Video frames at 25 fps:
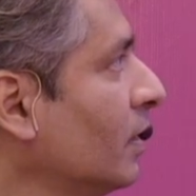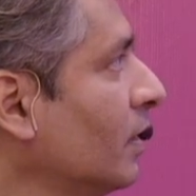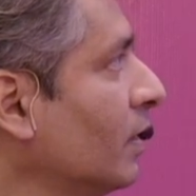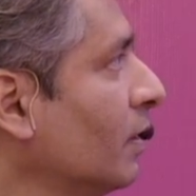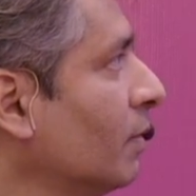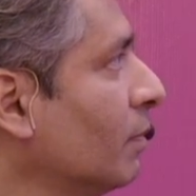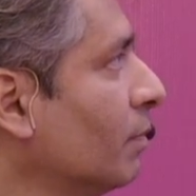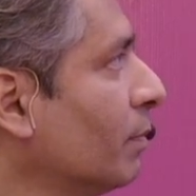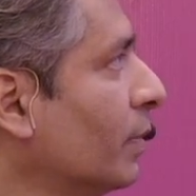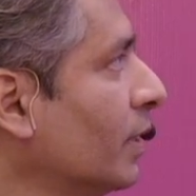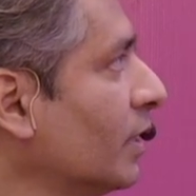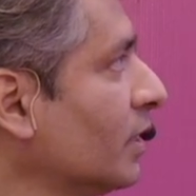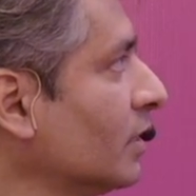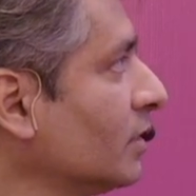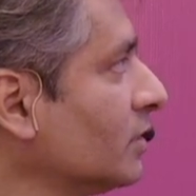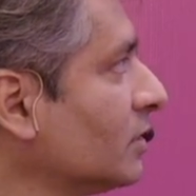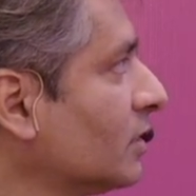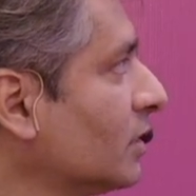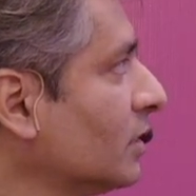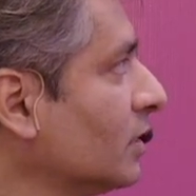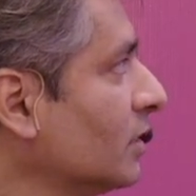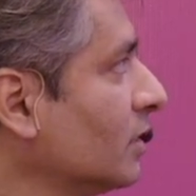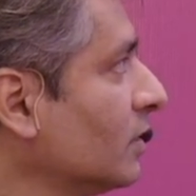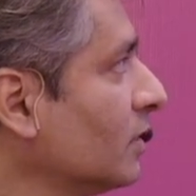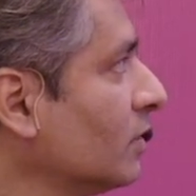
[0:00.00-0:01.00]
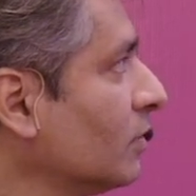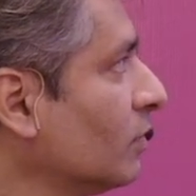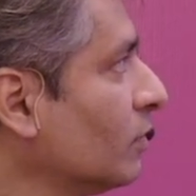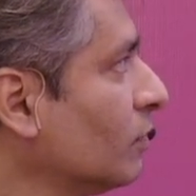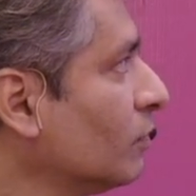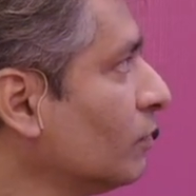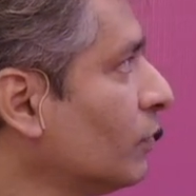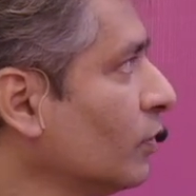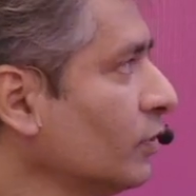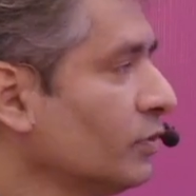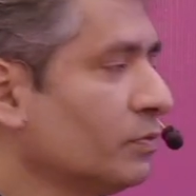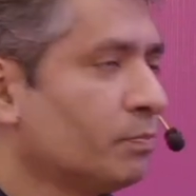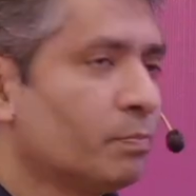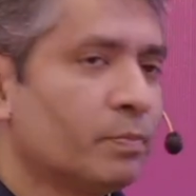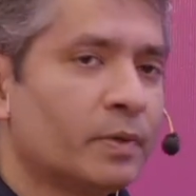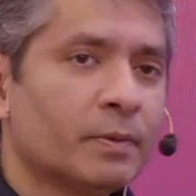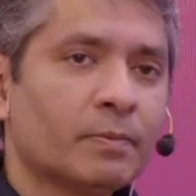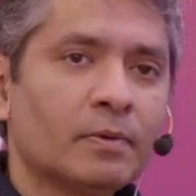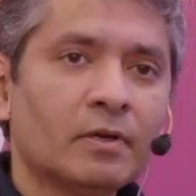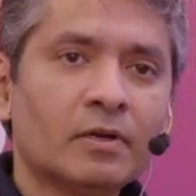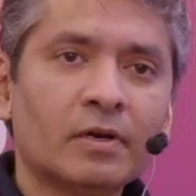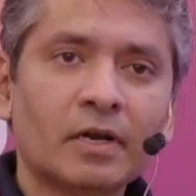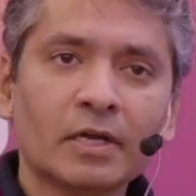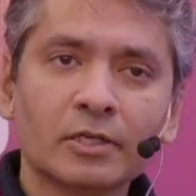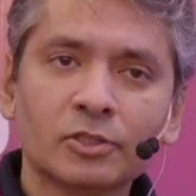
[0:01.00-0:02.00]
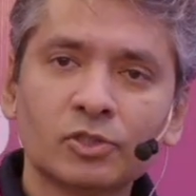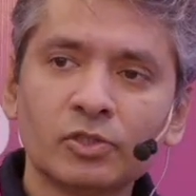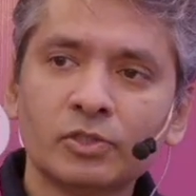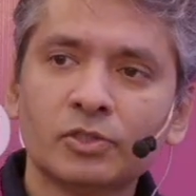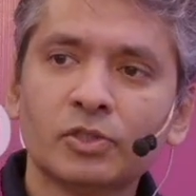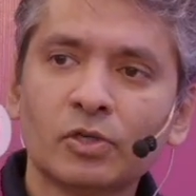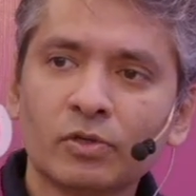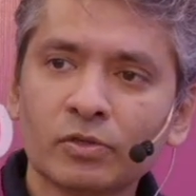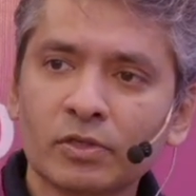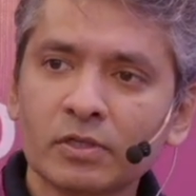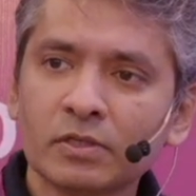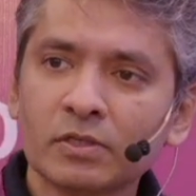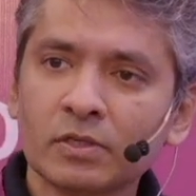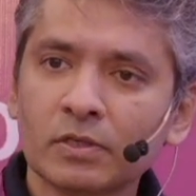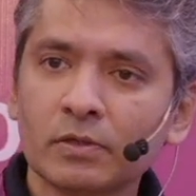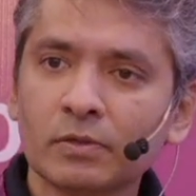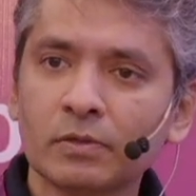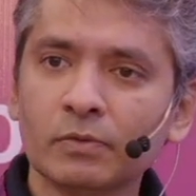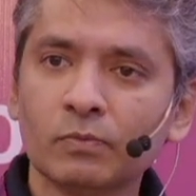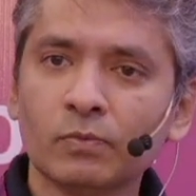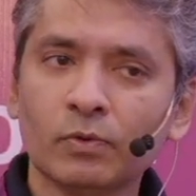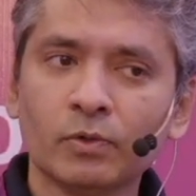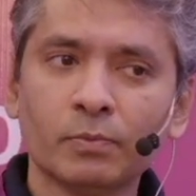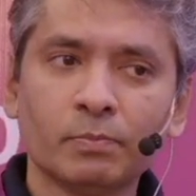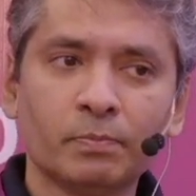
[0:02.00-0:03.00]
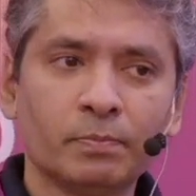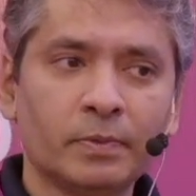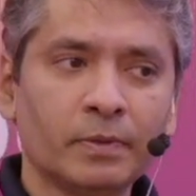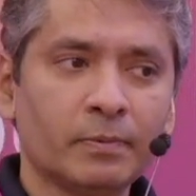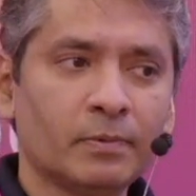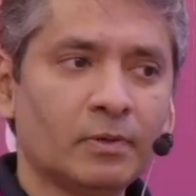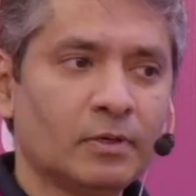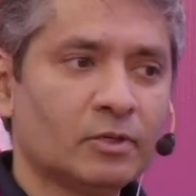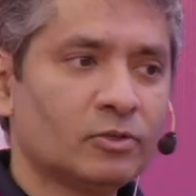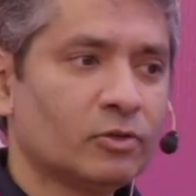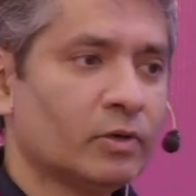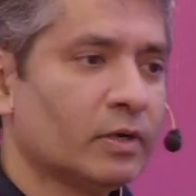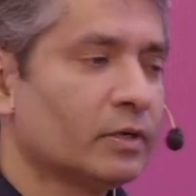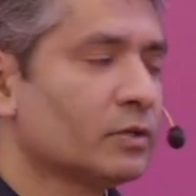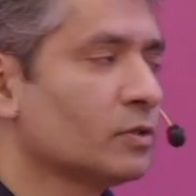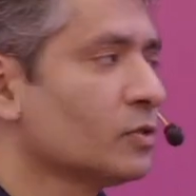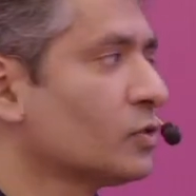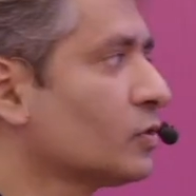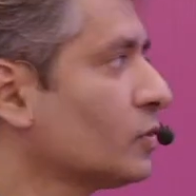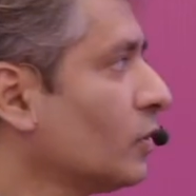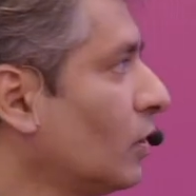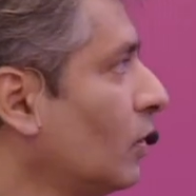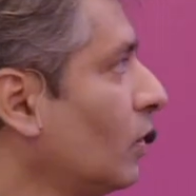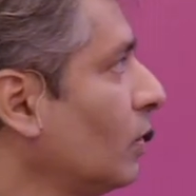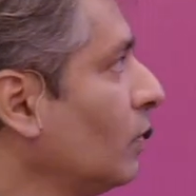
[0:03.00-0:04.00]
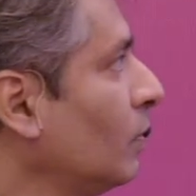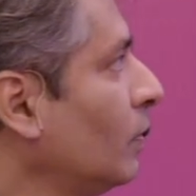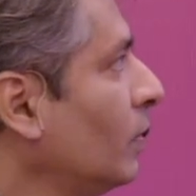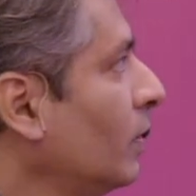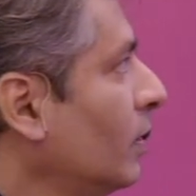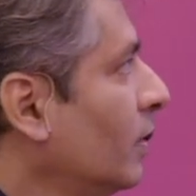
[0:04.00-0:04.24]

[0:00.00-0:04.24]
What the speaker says: But what people are actually talking now and what people are trying to solve